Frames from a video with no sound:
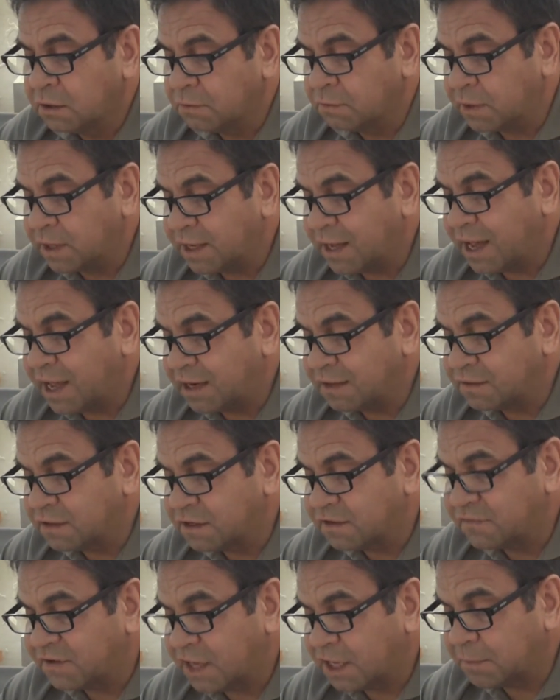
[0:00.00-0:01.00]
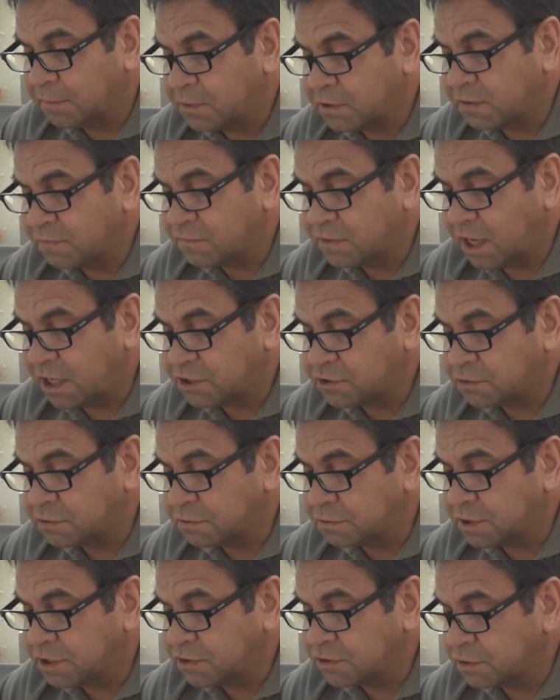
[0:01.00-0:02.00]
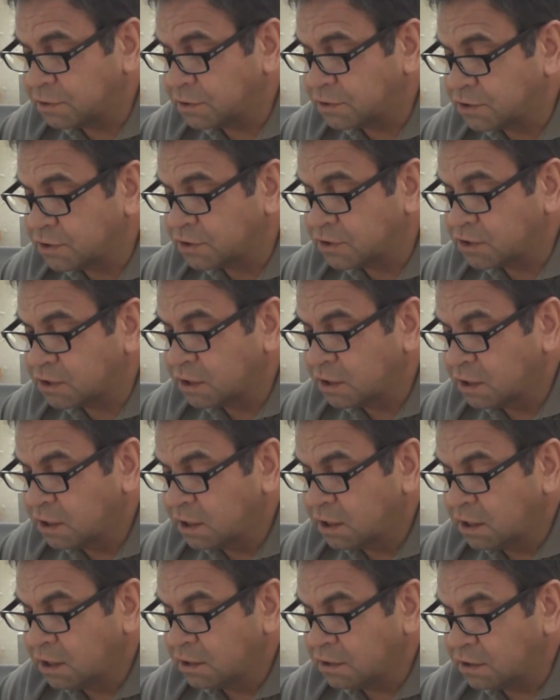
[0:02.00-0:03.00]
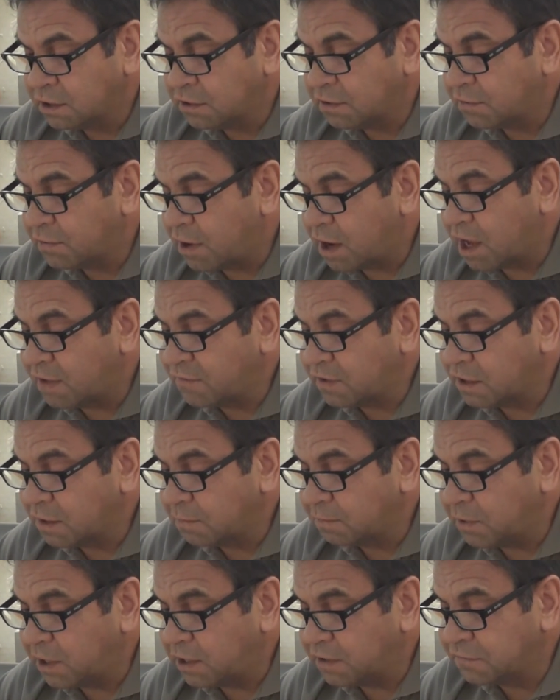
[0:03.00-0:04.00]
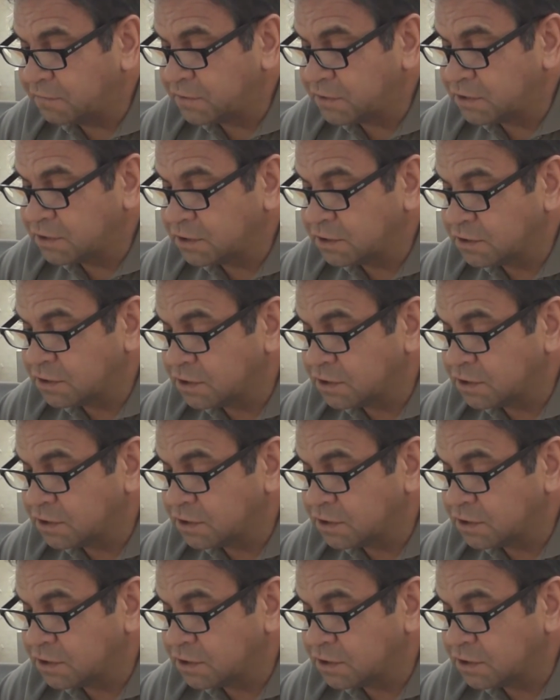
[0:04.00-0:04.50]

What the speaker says: regarding the development of natural resources, the deriving of benefits to